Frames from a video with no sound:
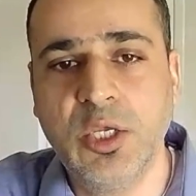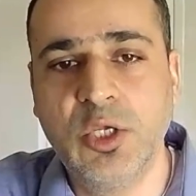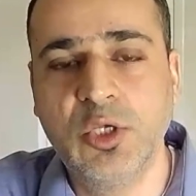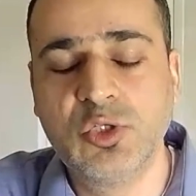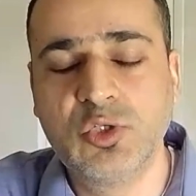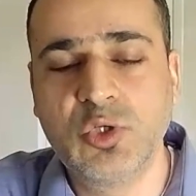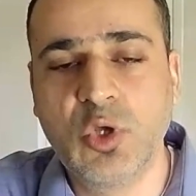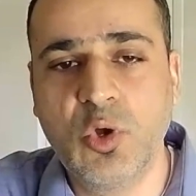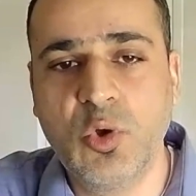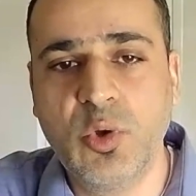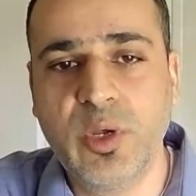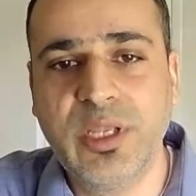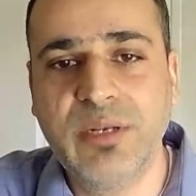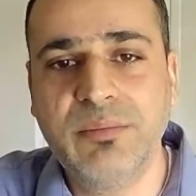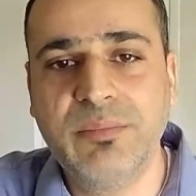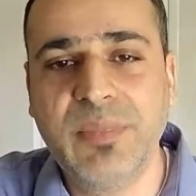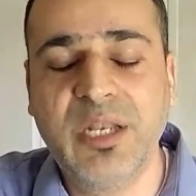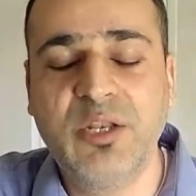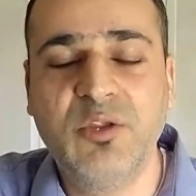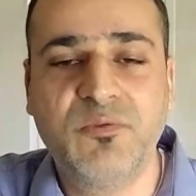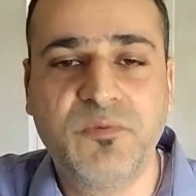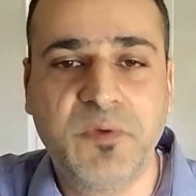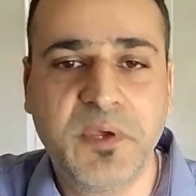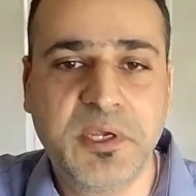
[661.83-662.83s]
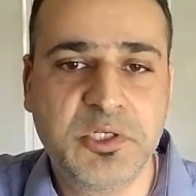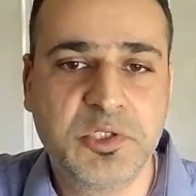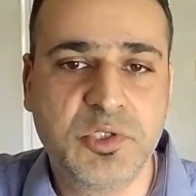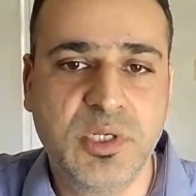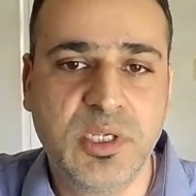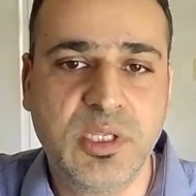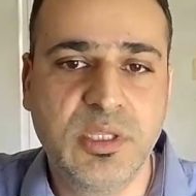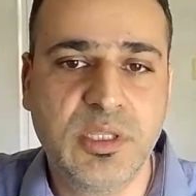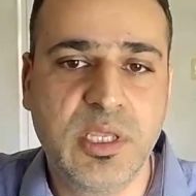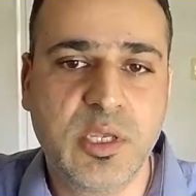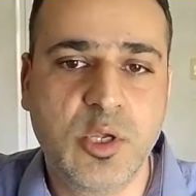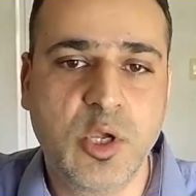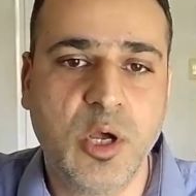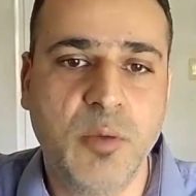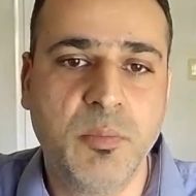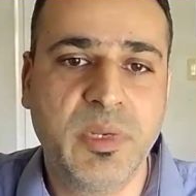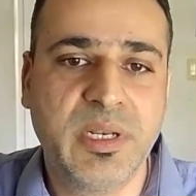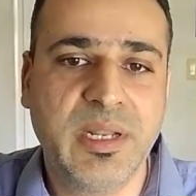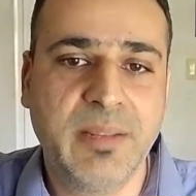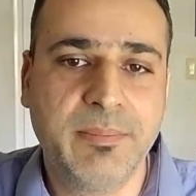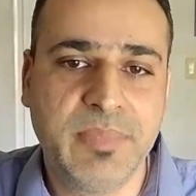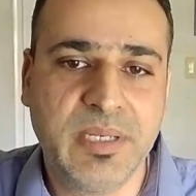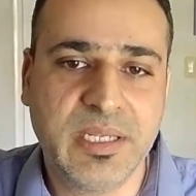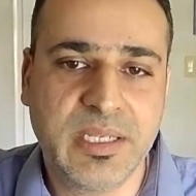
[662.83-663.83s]
So in manufacturing, the common
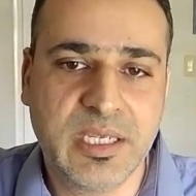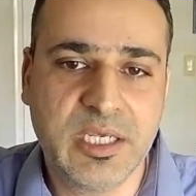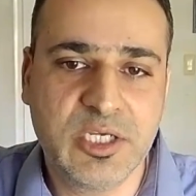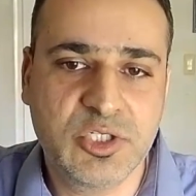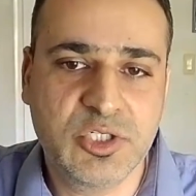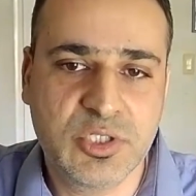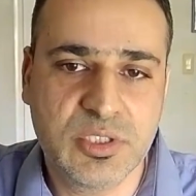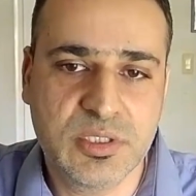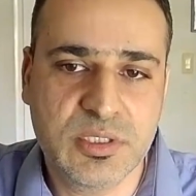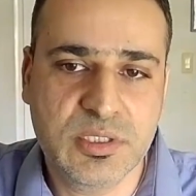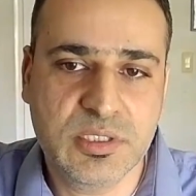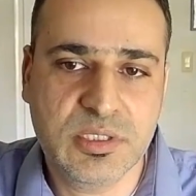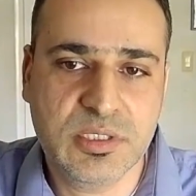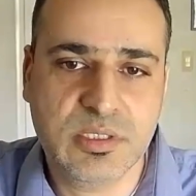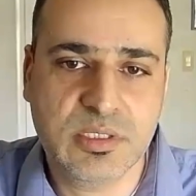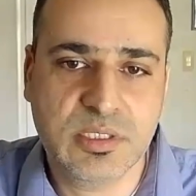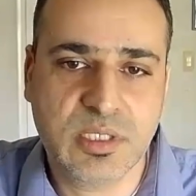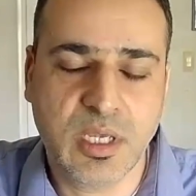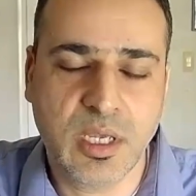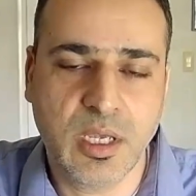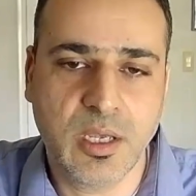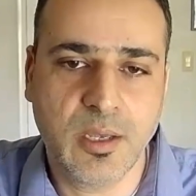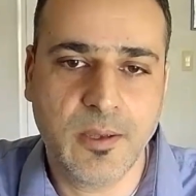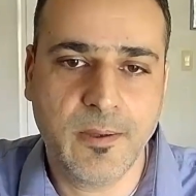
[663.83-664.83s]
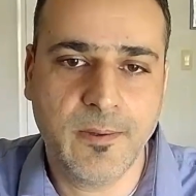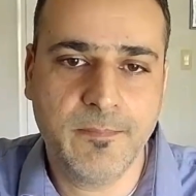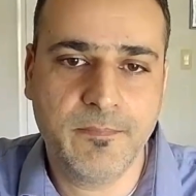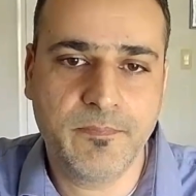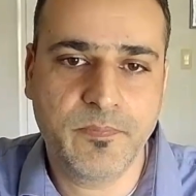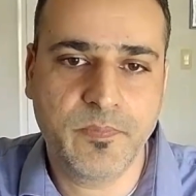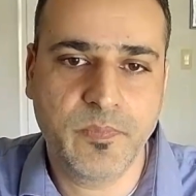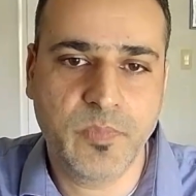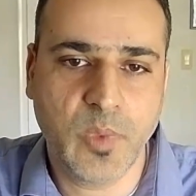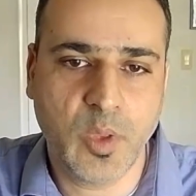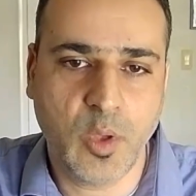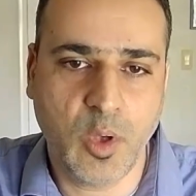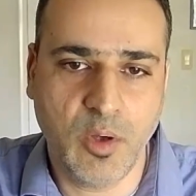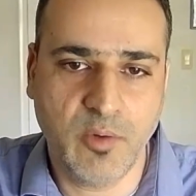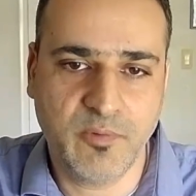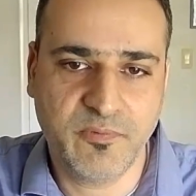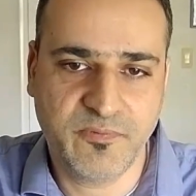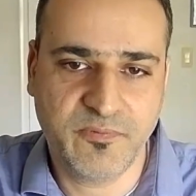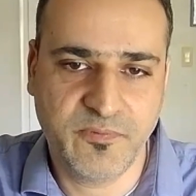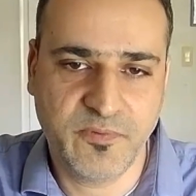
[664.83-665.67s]
applications of